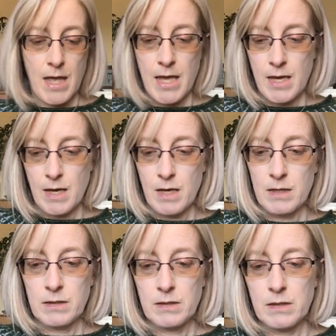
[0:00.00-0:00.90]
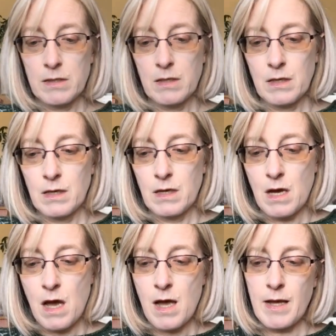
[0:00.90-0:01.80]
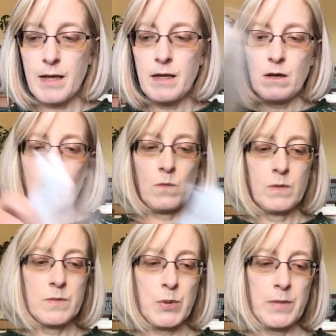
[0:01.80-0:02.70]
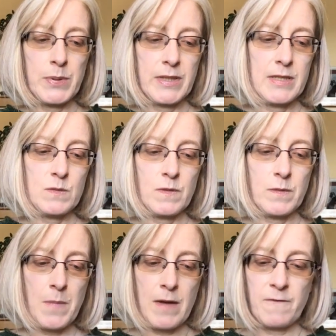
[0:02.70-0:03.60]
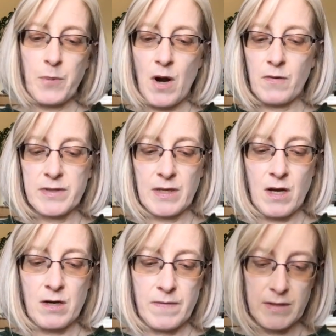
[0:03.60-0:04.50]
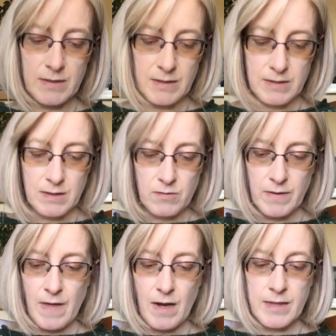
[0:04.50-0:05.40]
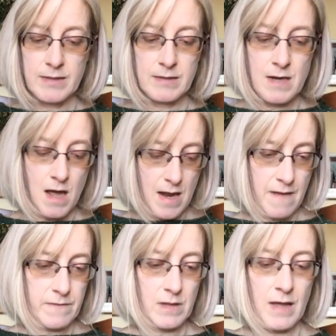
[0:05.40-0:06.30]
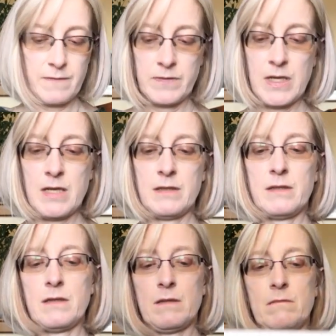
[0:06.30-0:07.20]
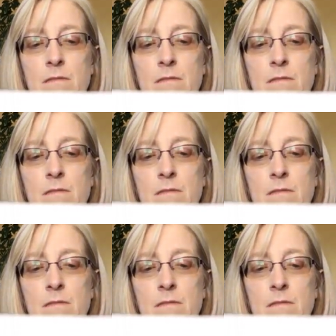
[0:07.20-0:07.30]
And I was pretty pleased with the amount of progress I got on this, considering that I did not have a lot of days